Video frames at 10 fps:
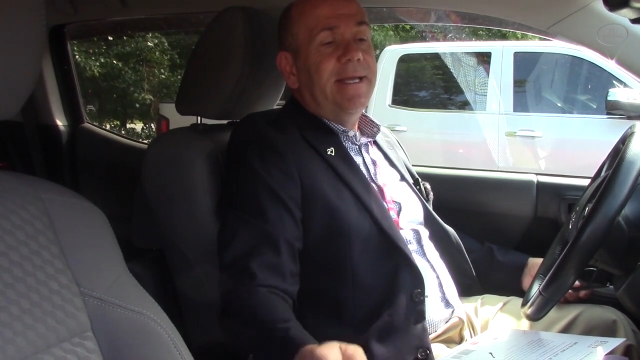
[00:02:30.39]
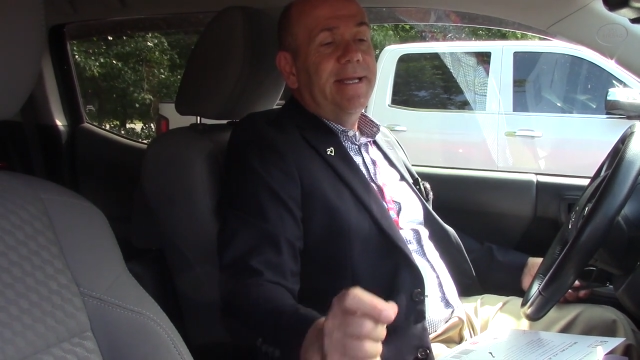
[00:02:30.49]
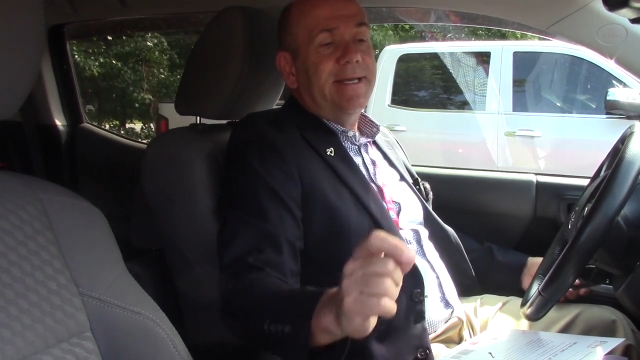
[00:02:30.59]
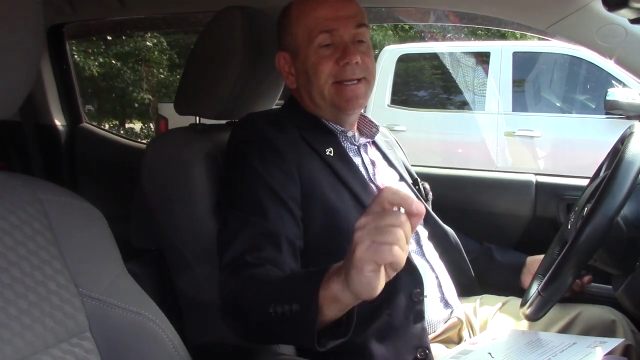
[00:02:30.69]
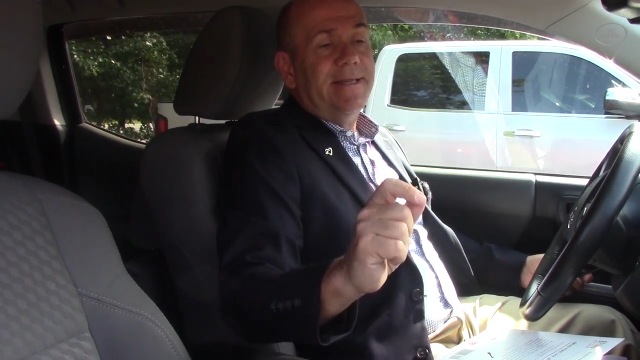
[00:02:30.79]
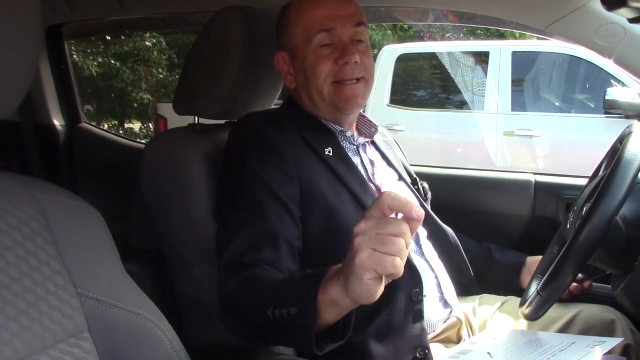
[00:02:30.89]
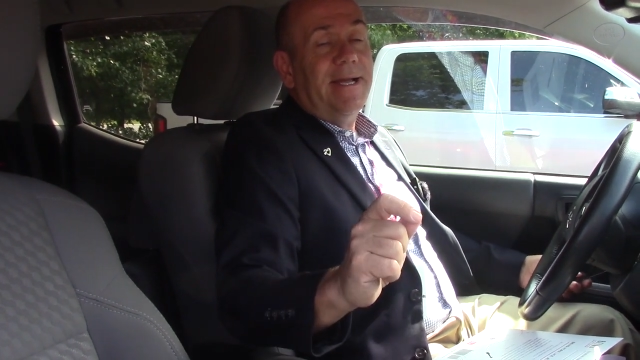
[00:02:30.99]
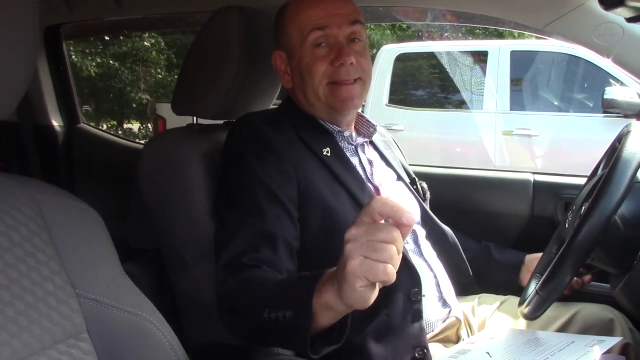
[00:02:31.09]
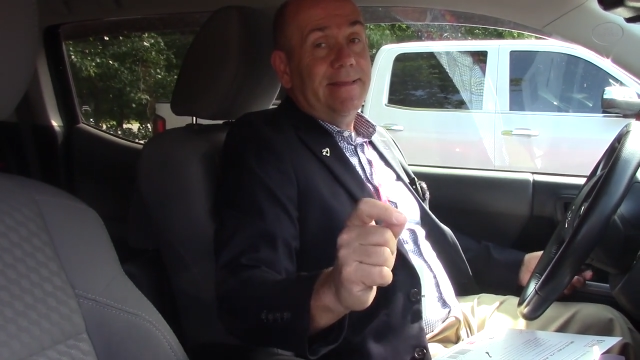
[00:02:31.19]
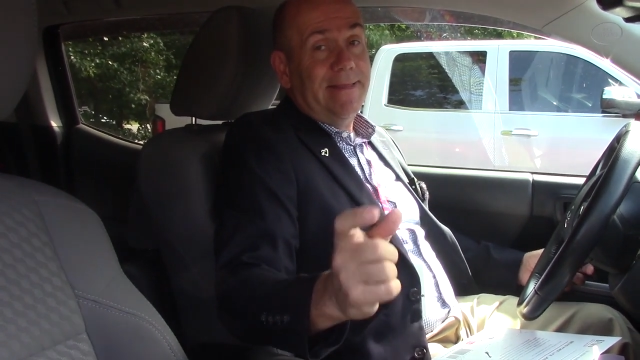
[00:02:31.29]

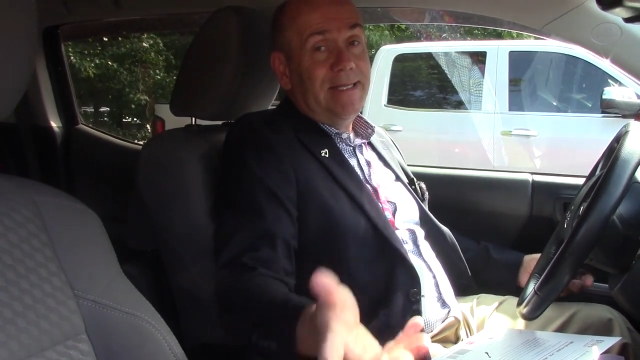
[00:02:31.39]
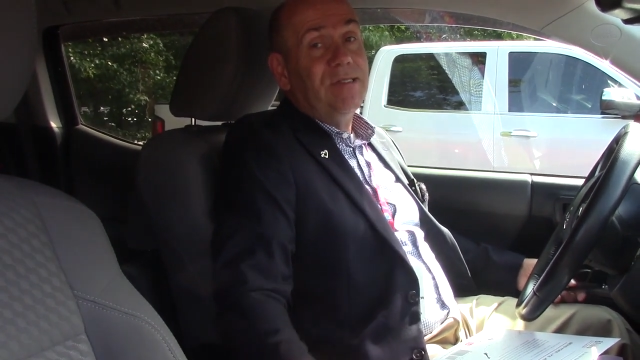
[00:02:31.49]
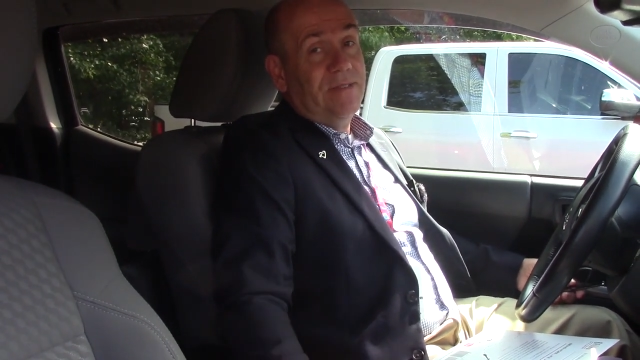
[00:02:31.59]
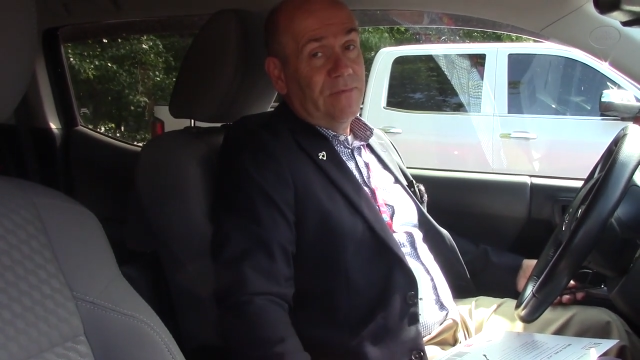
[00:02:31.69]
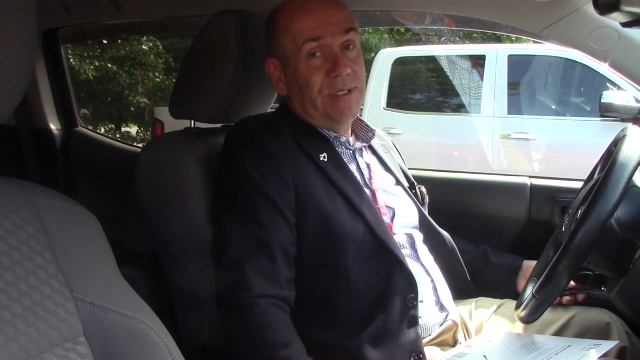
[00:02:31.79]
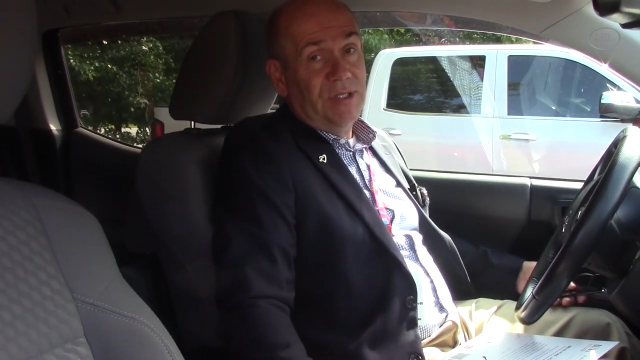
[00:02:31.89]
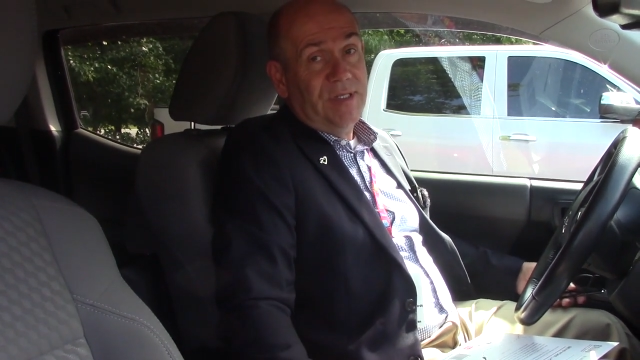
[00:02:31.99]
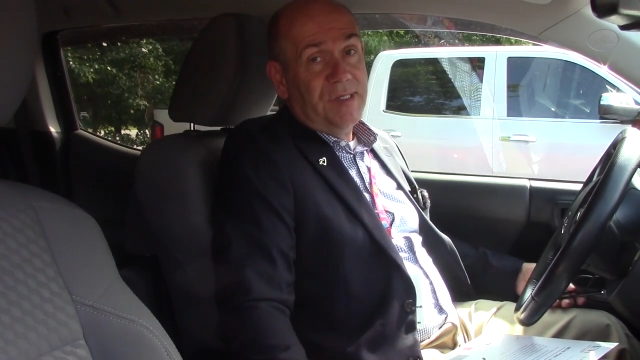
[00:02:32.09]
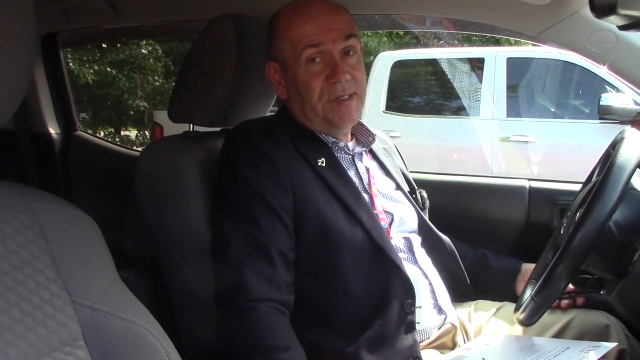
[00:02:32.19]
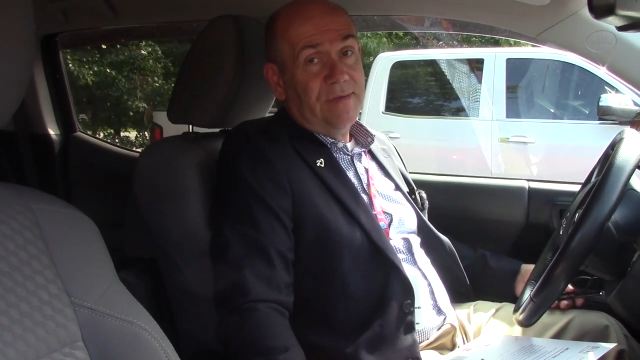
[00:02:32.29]
not the least of which
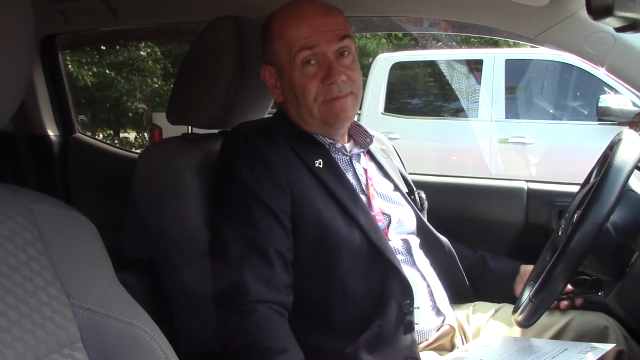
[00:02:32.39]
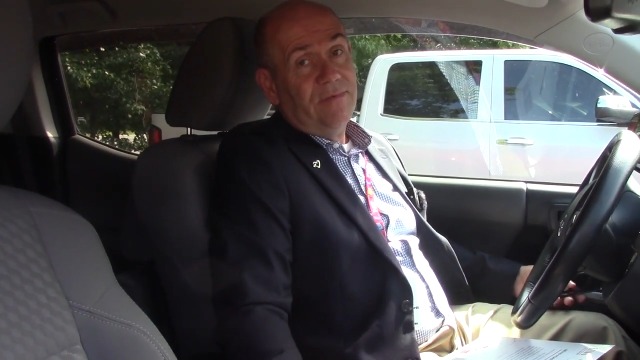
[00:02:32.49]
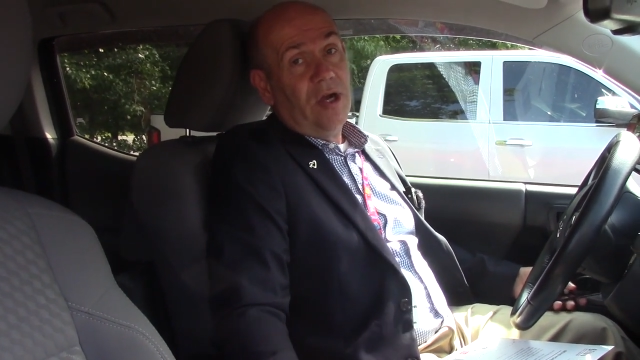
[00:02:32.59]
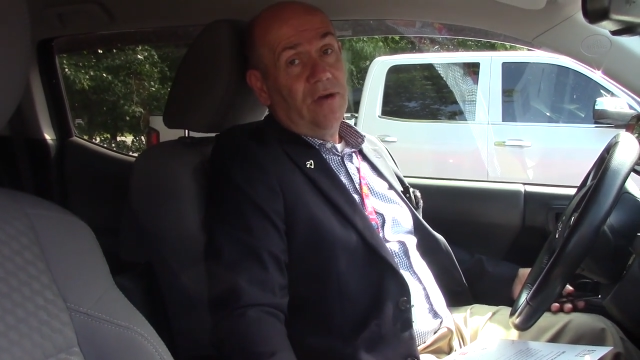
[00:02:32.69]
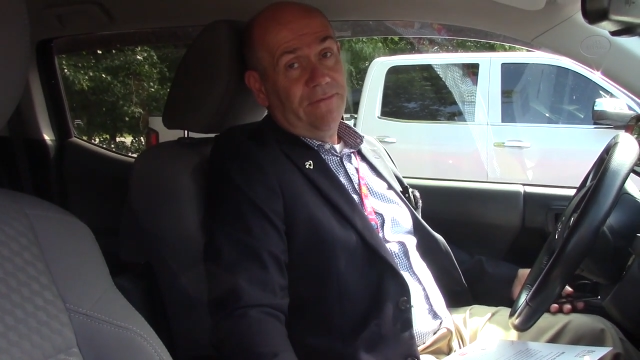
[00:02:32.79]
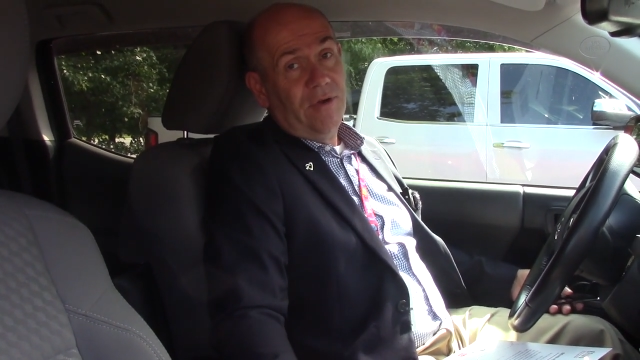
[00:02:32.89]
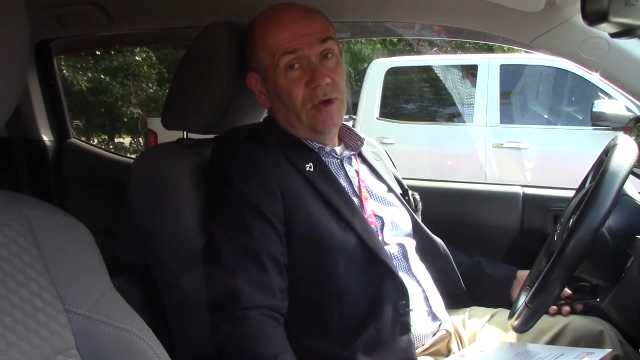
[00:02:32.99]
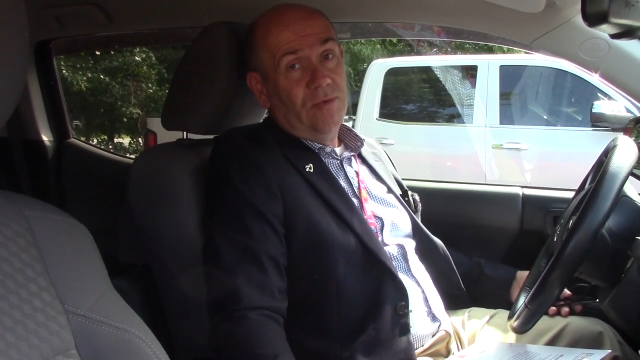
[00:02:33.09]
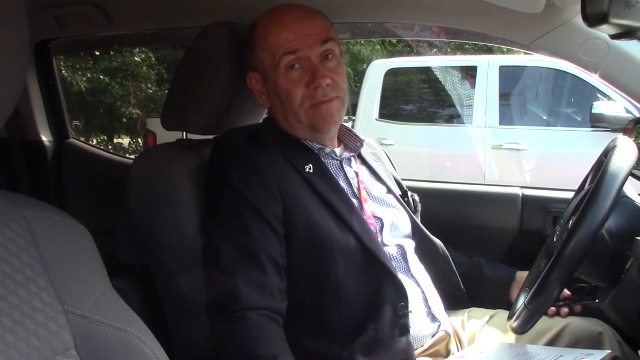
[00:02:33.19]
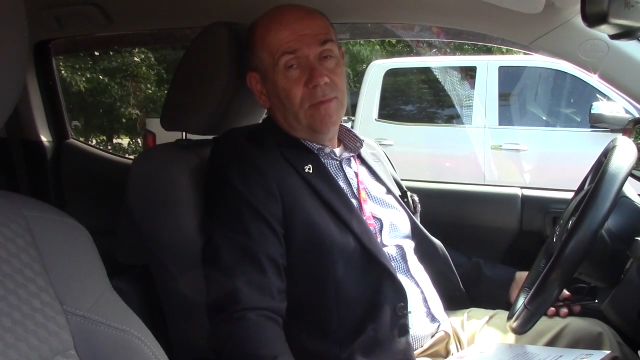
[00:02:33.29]
is our
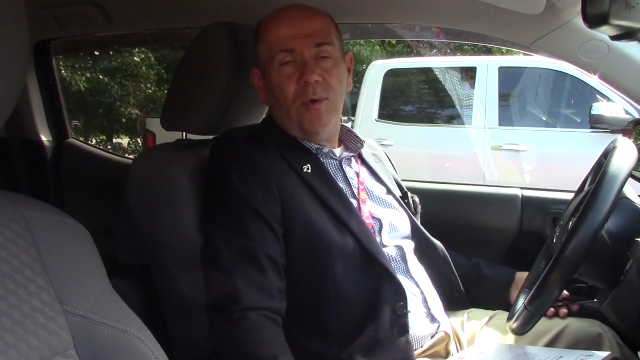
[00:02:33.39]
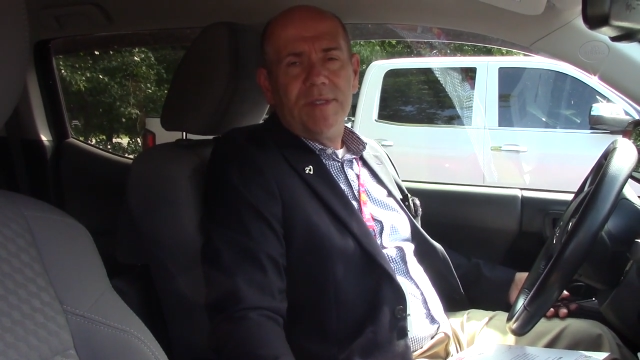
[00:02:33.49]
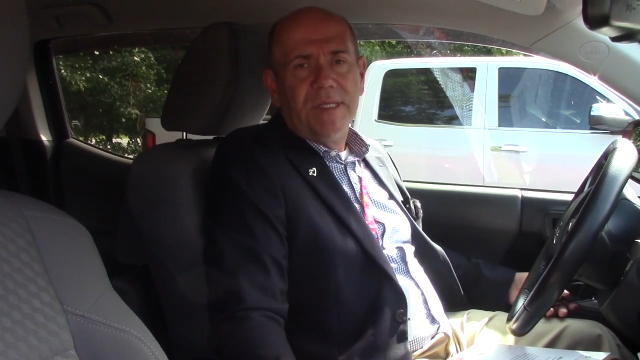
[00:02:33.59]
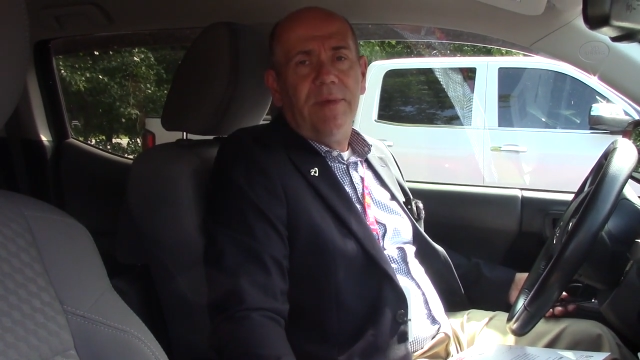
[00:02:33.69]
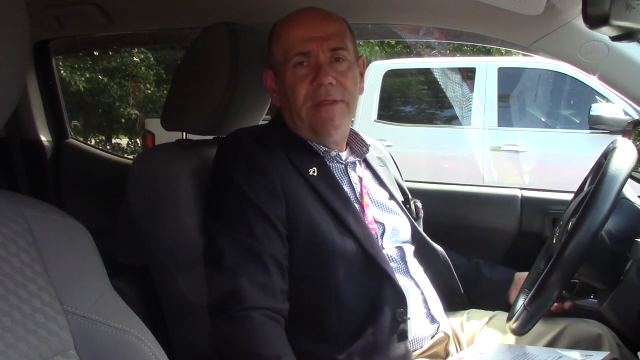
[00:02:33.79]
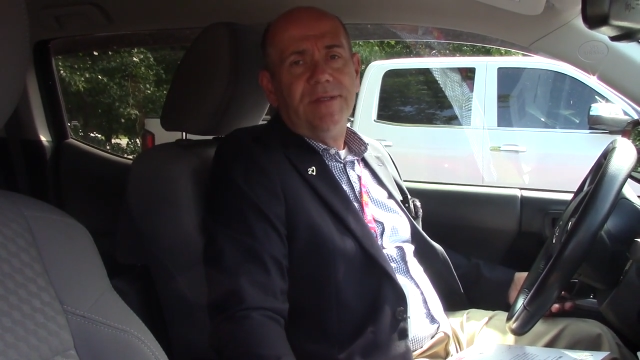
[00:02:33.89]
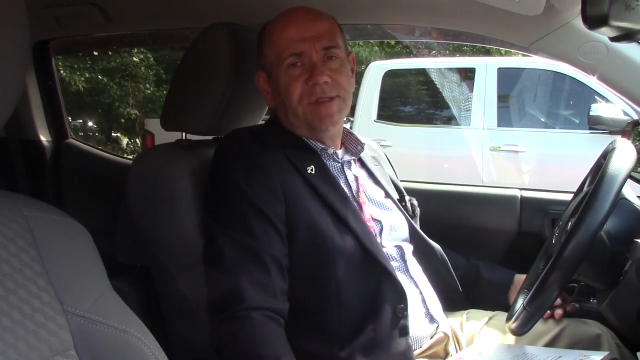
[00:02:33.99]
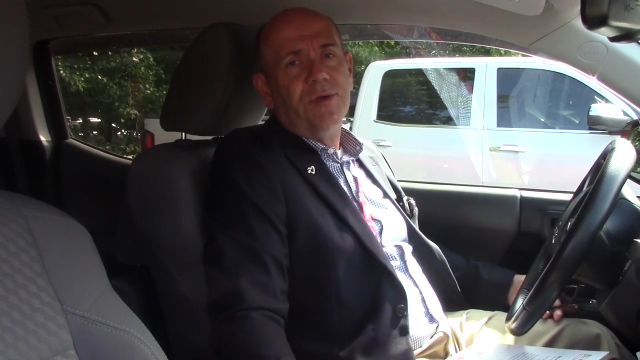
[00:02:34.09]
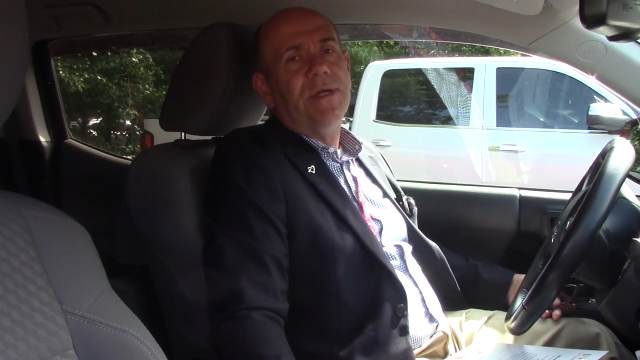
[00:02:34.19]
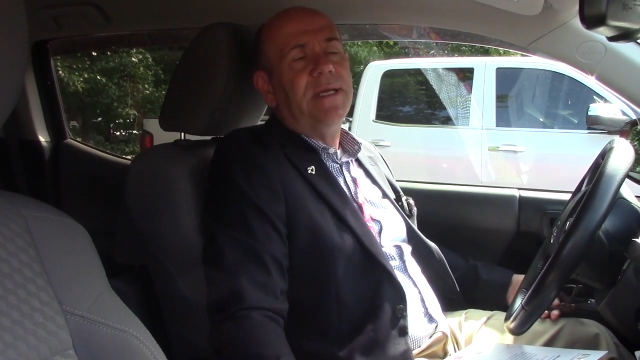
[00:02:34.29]
phone or some other
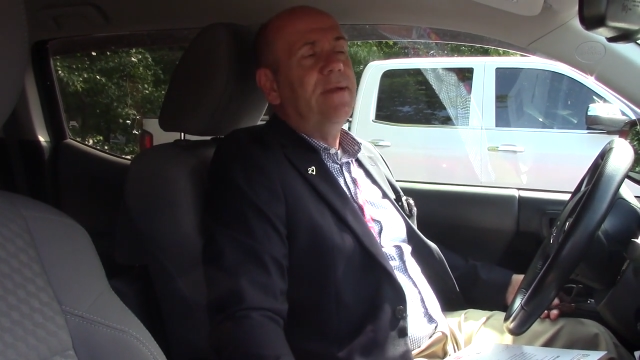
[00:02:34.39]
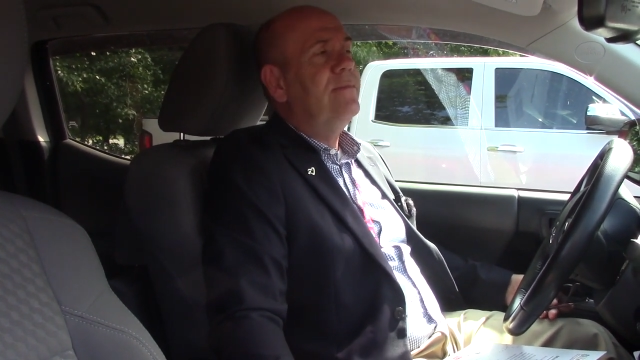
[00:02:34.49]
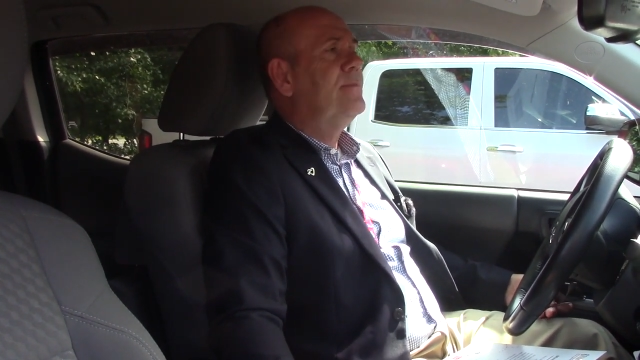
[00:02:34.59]
screen.